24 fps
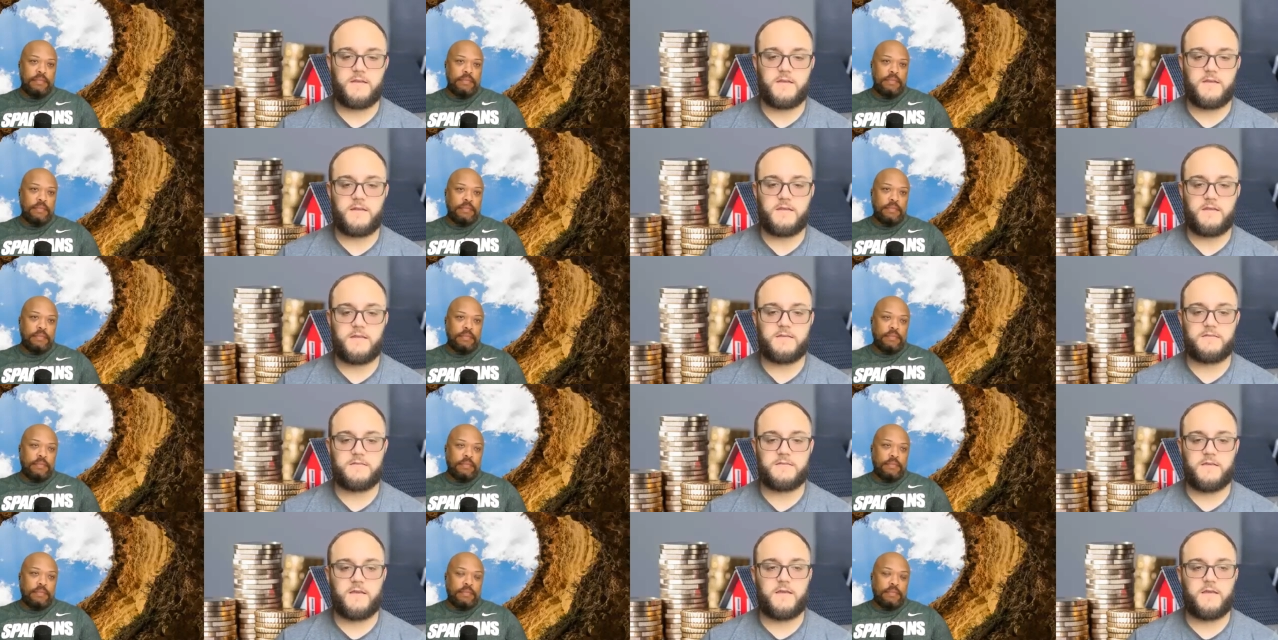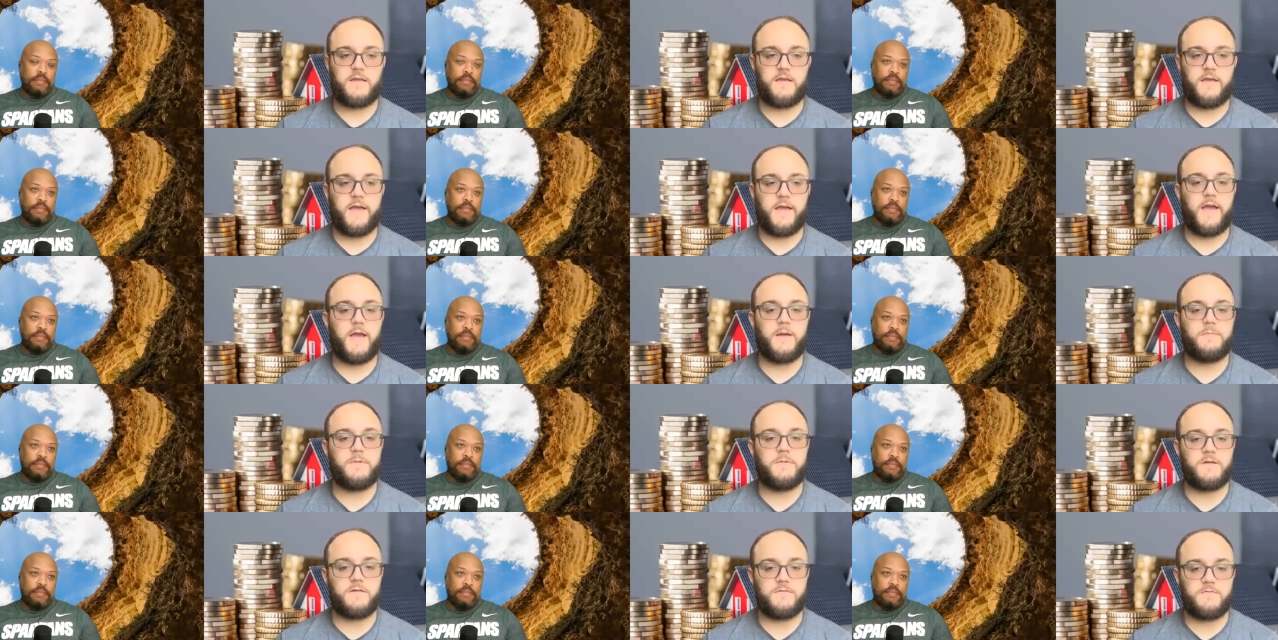Speaker 1: It is a
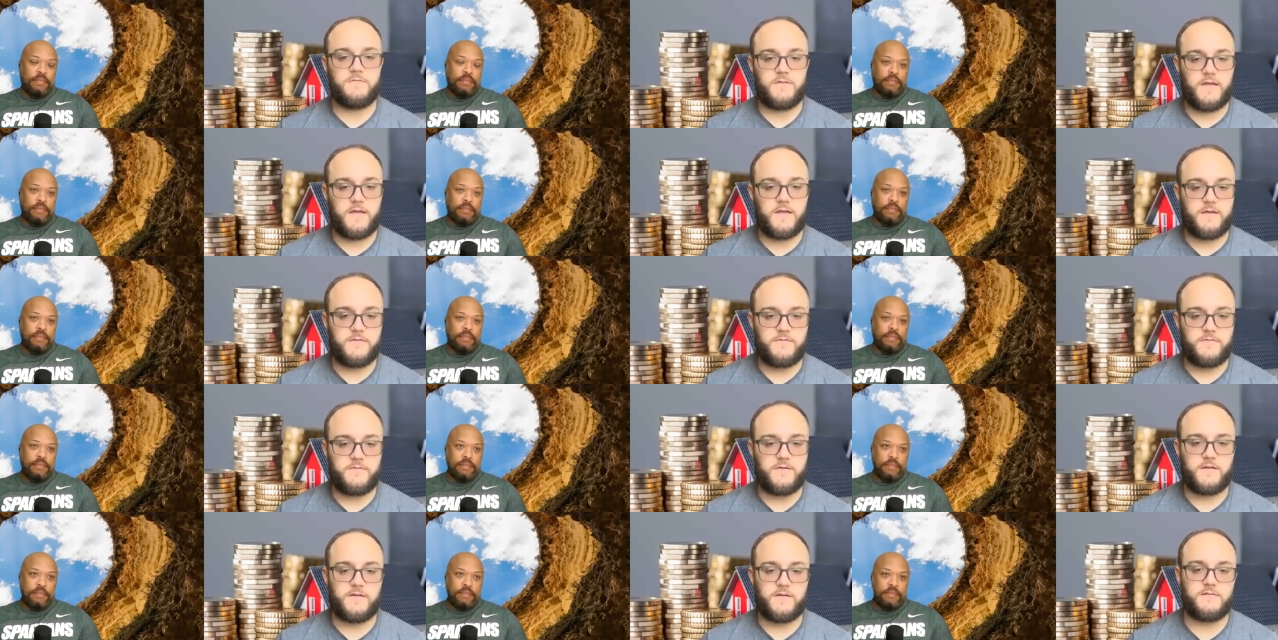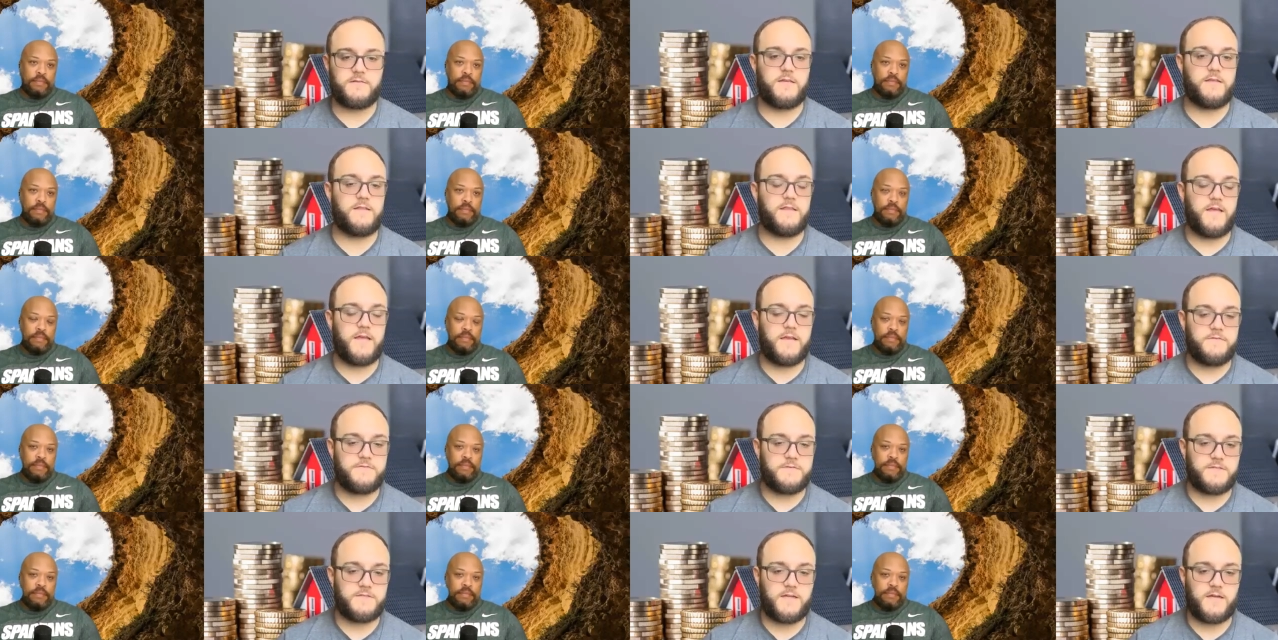habit of life. It is a
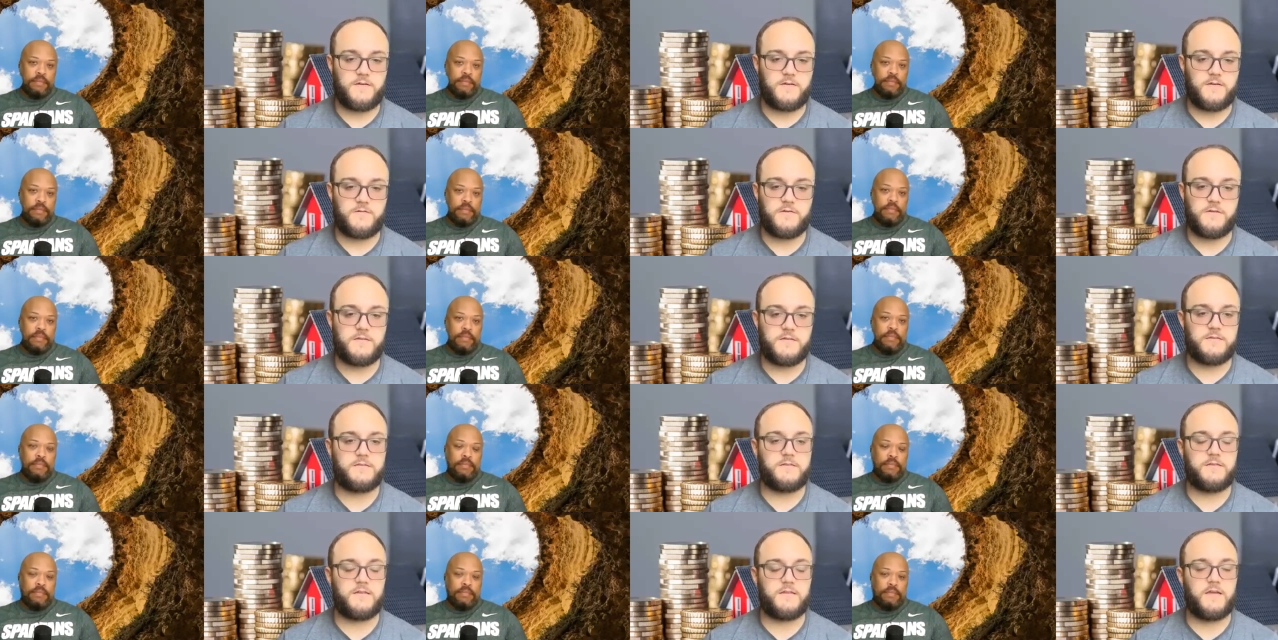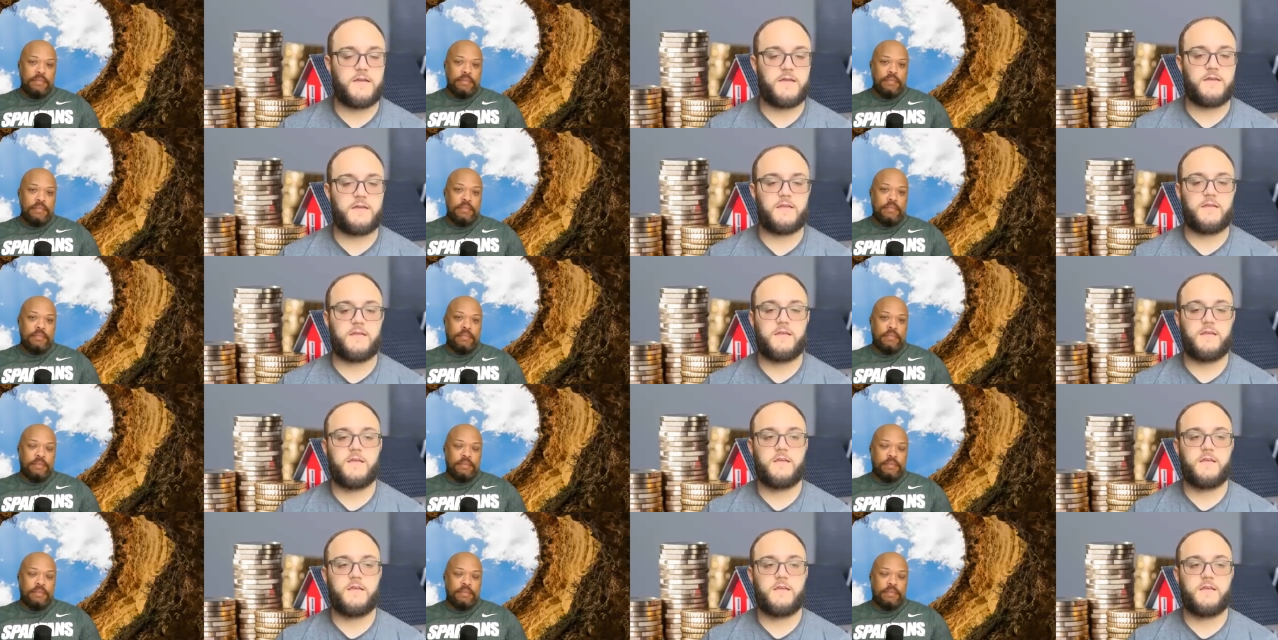lifestyle. It is not